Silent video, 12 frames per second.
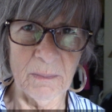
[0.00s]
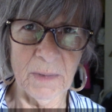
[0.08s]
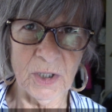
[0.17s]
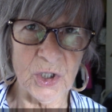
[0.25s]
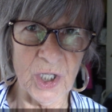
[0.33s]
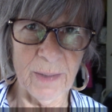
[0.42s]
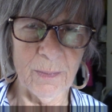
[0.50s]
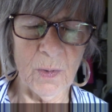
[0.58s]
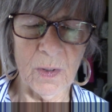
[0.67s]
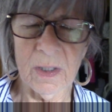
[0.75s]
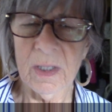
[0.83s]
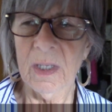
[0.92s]
much
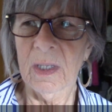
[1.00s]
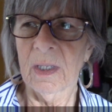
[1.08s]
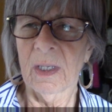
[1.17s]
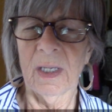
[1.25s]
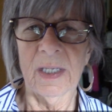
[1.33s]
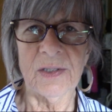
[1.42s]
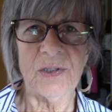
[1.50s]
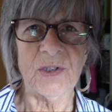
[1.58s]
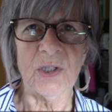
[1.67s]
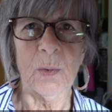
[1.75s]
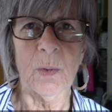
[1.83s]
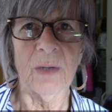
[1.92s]
anymore. And
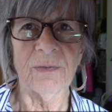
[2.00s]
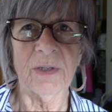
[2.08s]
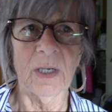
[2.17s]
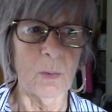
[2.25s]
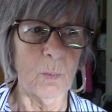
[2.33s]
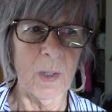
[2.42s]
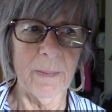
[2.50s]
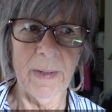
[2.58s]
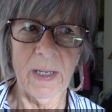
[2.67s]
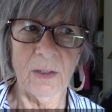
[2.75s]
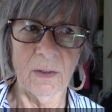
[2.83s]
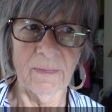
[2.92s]
so I've cut way
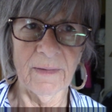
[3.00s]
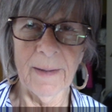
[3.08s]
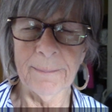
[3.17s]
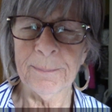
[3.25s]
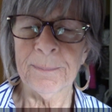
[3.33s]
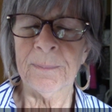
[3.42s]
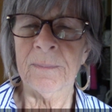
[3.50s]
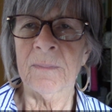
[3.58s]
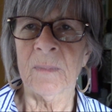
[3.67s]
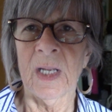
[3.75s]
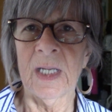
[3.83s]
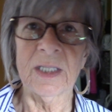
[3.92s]
back on them,
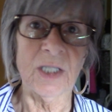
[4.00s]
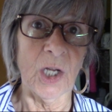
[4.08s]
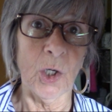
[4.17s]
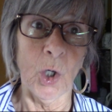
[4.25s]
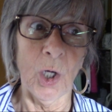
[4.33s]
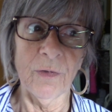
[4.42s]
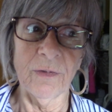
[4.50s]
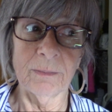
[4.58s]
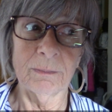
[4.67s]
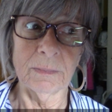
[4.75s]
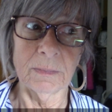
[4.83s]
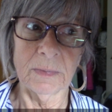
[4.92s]
and I called
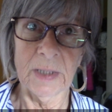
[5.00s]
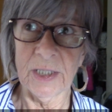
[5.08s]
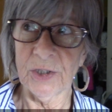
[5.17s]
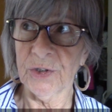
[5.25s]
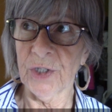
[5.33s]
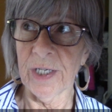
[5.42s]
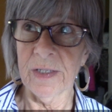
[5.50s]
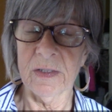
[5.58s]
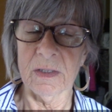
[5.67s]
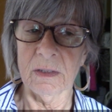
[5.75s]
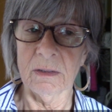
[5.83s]
them nightshades,